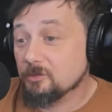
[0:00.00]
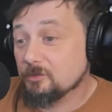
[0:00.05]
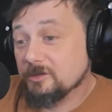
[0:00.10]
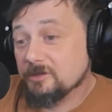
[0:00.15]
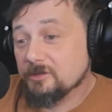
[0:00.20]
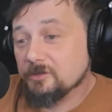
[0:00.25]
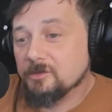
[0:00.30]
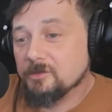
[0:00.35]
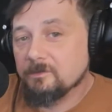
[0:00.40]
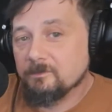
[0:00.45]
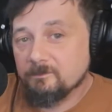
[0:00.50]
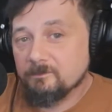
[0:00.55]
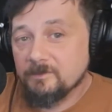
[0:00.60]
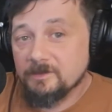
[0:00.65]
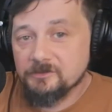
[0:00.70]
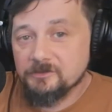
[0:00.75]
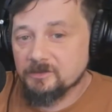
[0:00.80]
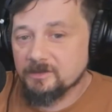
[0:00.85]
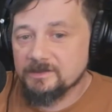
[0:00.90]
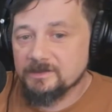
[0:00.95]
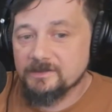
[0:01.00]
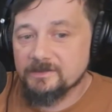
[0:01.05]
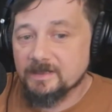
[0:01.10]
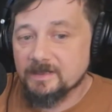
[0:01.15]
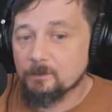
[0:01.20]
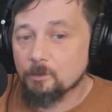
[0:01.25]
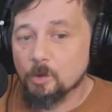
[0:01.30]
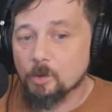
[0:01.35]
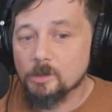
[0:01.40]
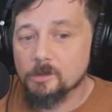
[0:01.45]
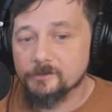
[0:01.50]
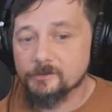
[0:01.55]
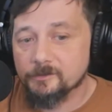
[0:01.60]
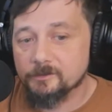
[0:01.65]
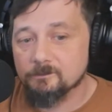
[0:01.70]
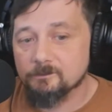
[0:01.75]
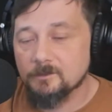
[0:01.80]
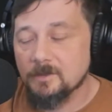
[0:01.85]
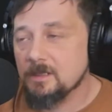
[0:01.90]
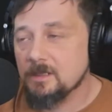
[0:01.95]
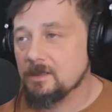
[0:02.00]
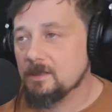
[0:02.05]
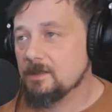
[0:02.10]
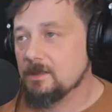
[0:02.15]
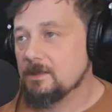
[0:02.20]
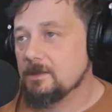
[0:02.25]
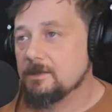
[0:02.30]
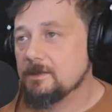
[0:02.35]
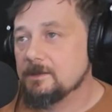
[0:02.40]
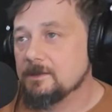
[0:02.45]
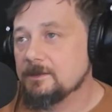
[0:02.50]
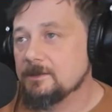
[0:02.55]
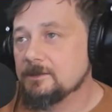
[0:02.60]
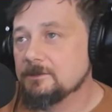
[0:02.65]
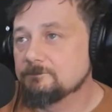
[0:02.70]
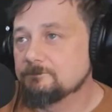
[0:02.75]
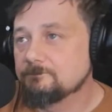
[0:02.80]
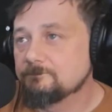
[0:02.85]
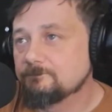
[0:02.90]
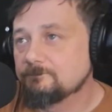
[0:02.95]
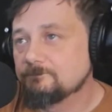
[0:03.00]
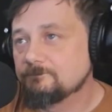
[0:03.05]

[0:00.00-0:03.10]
could eventually just get worse. Um,